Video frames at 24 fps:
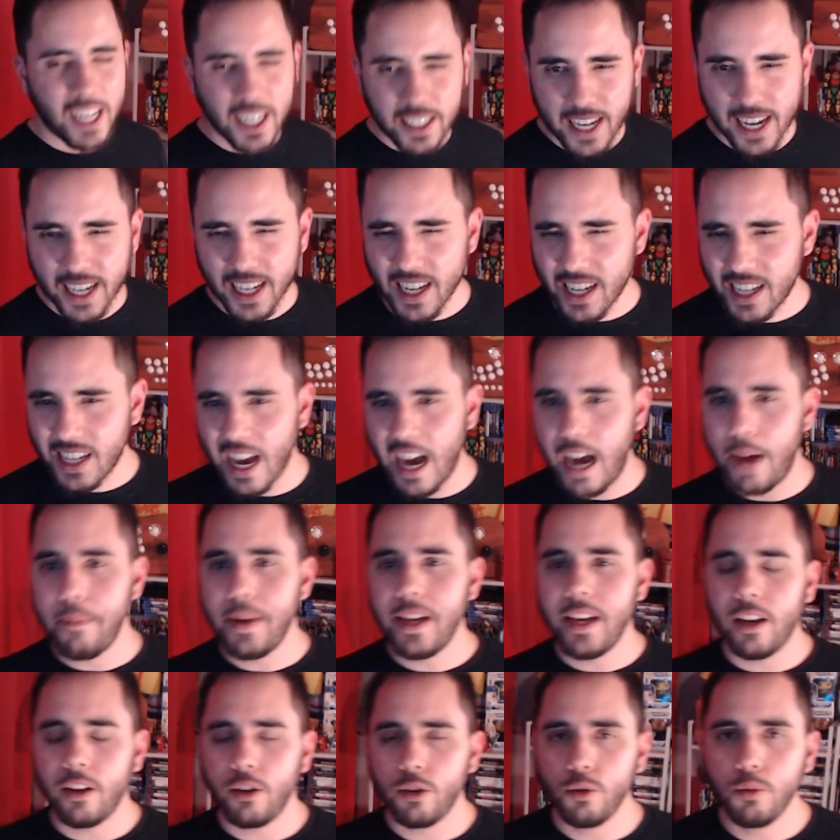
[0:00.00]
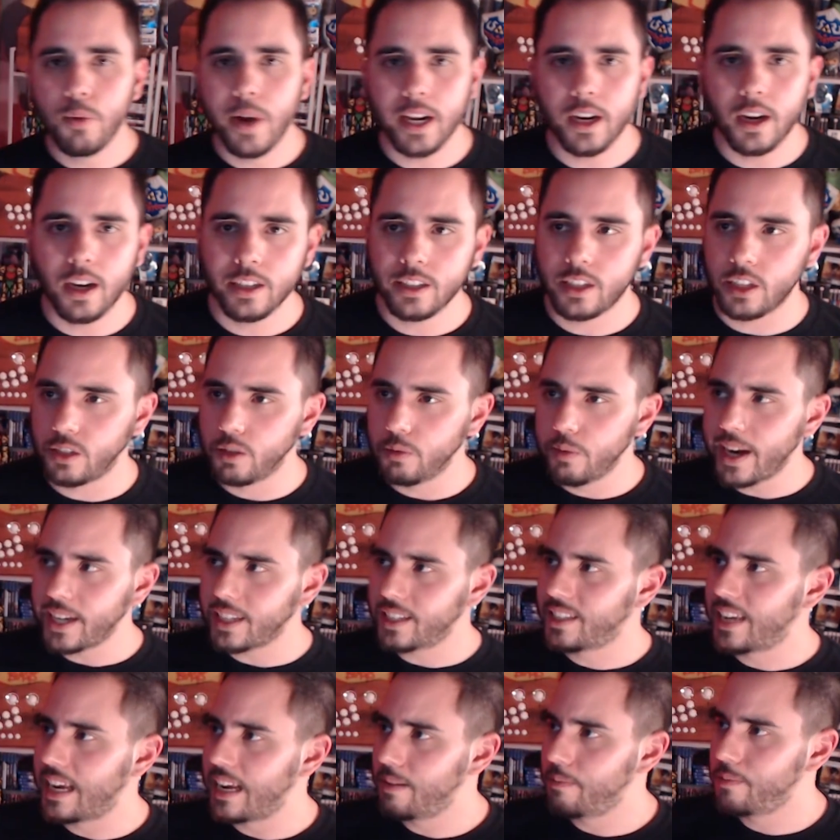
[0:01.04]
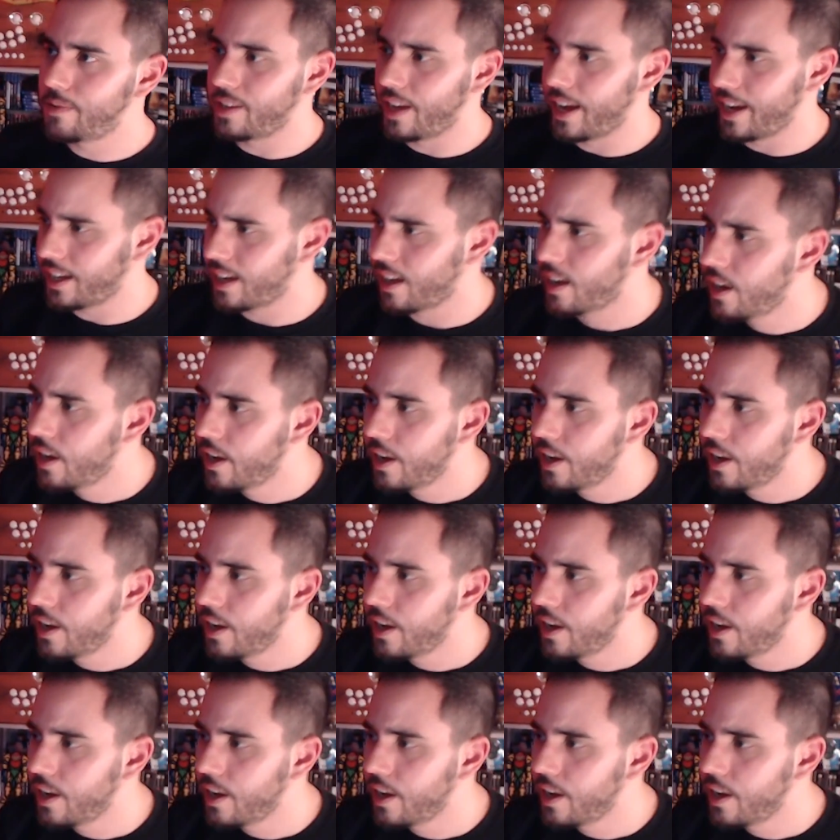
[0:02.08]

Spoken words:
Hideki Kamiya, who went on to direct games like